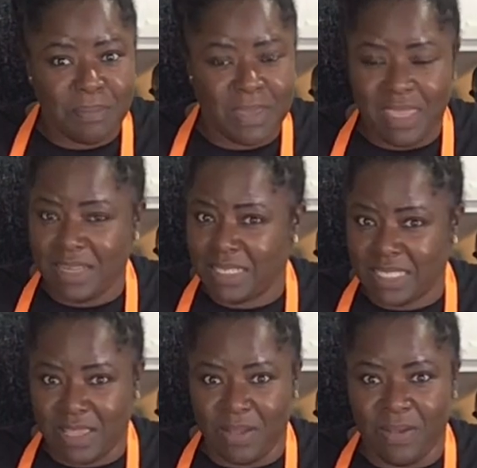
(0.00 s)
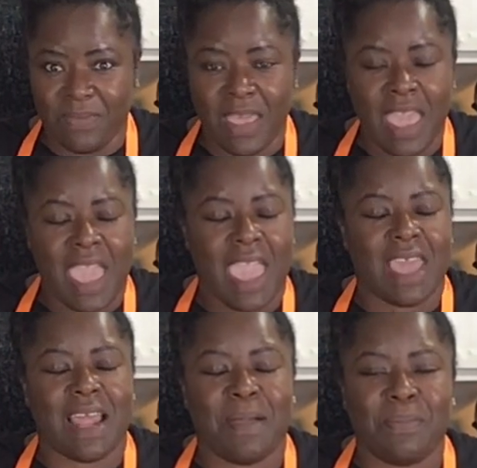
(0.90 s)
be yourself,
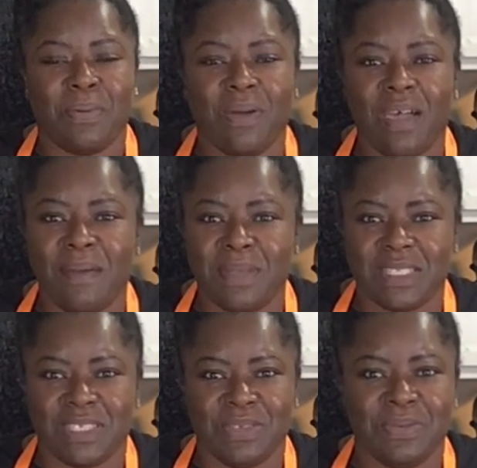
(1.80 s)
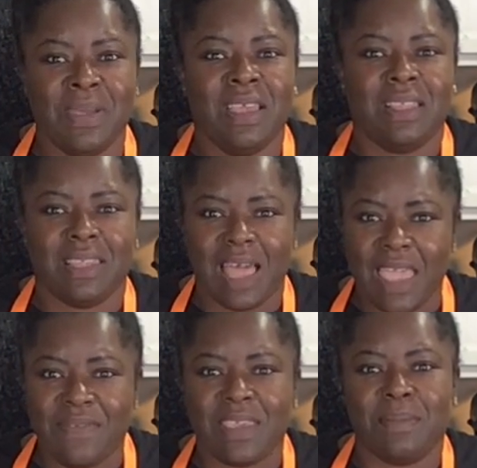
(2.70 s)
and I promise you,
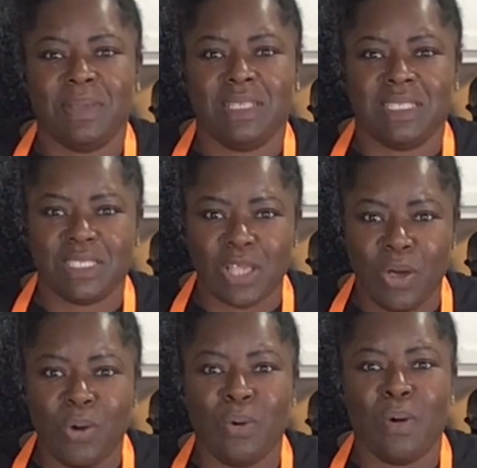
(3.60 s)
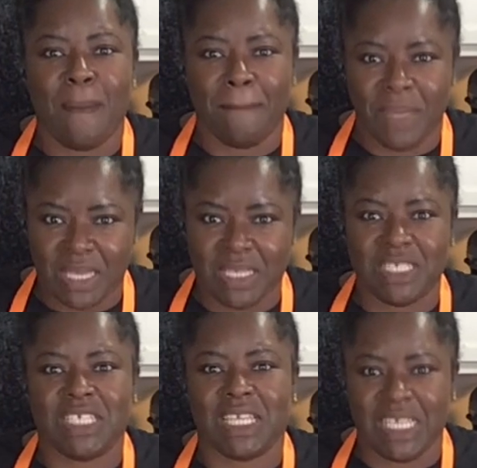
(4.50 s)
life can be so
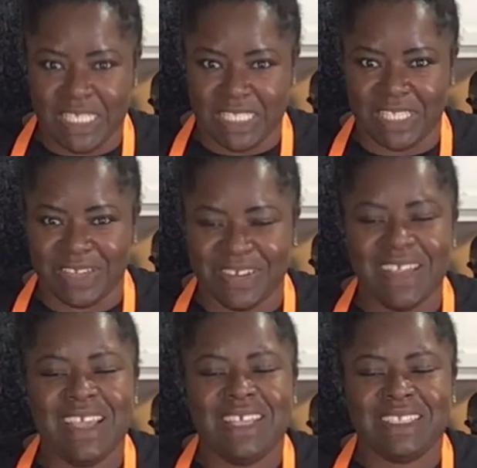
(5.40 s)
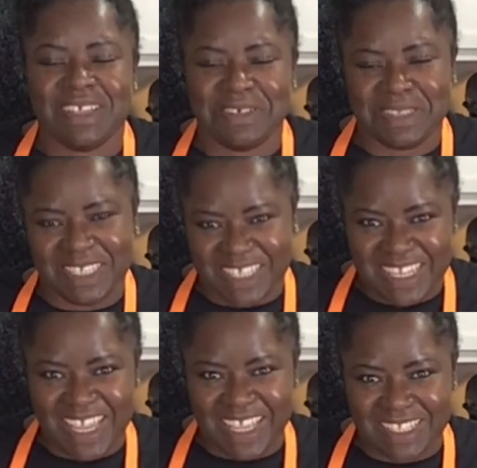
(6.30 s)
much easier. So
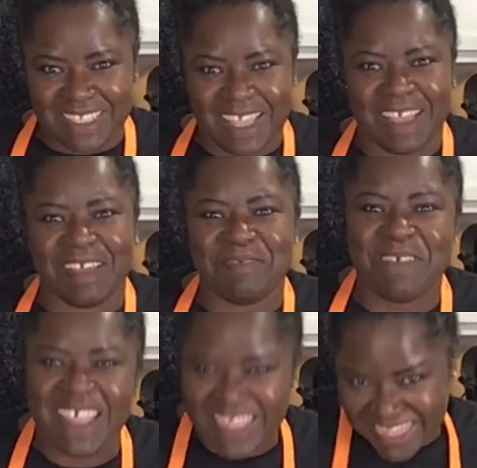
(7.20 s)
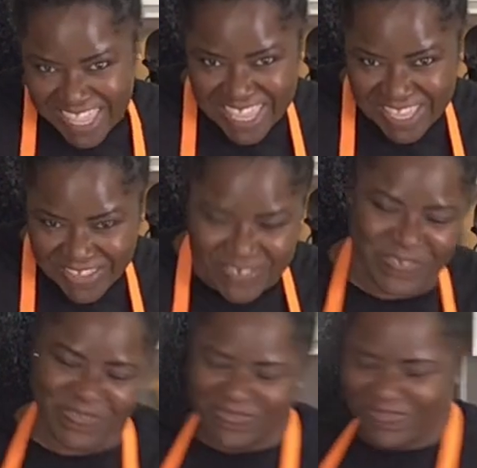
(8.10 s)
until next time, thank you.